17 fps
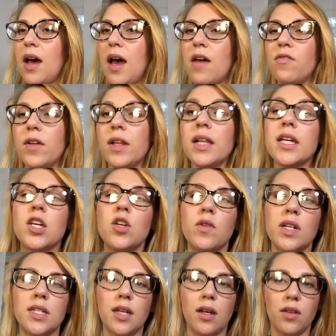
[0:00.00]
I feel like you
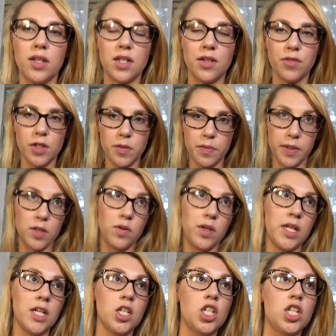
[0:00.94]
can tell the difference
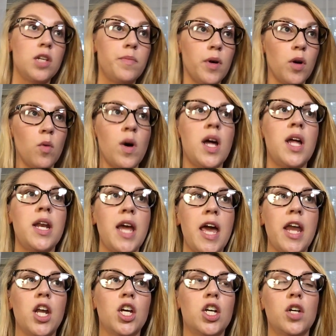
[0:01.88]
between a cheapo one
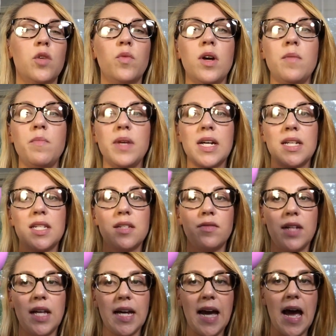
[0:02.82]
and a good one because
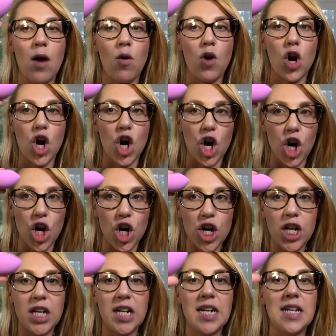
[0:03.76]
of like how
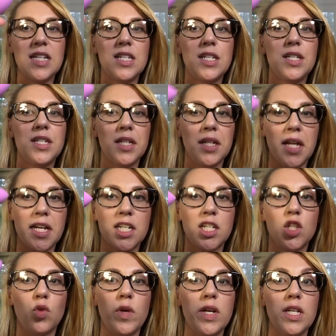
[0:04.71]
hard it is to like
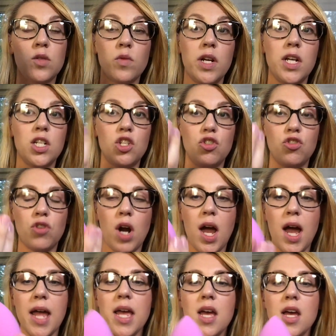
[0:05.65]
squeeze when it's
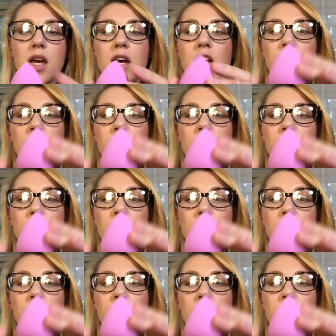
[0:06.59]
dry.